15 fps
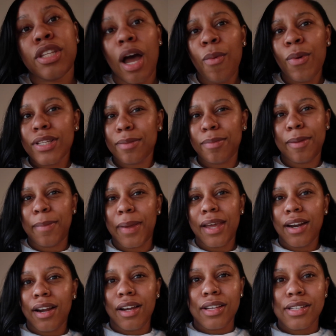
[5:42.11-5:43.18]
So I wanted to be
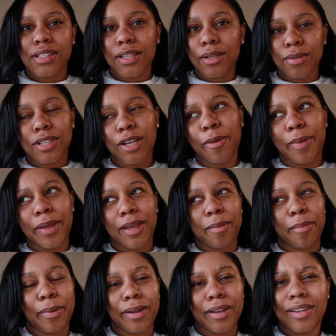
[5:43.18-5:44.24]
mad at her still so
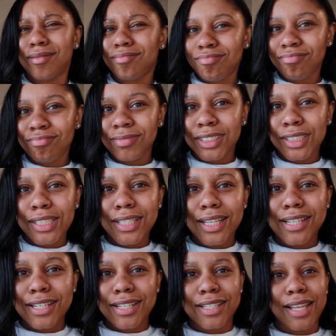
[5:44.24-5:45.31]
bad, but she
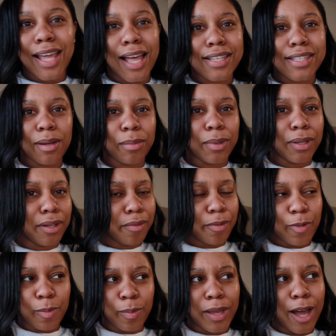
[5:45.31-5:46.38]
said she just got some delivered
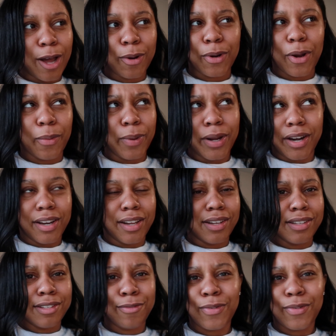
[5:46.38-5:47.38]
for me. I don't know what it is.